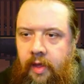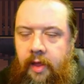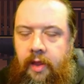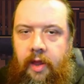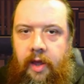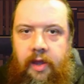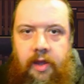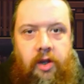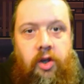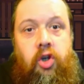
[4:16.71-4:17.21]

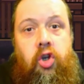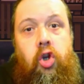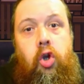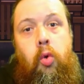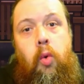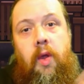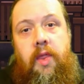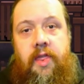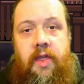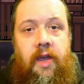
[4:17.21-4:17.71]
they
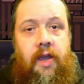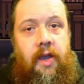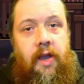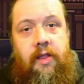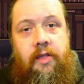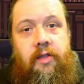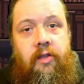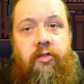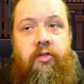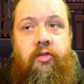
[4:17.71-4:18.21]
do a thing
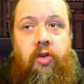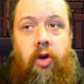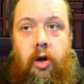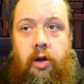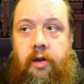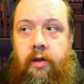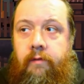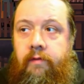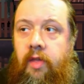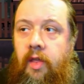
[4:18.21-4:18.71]
at the
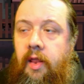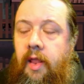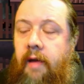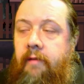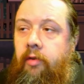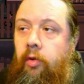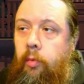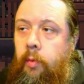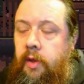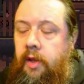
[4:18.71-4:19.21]
start of the
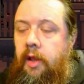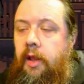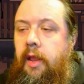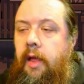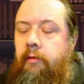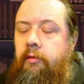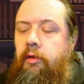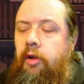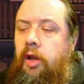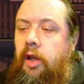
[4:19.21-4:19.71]
level when the
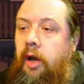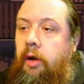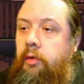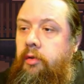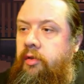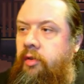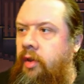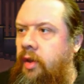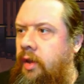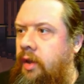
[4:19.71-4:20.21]
level
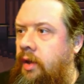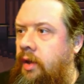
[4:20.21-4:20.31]
loads.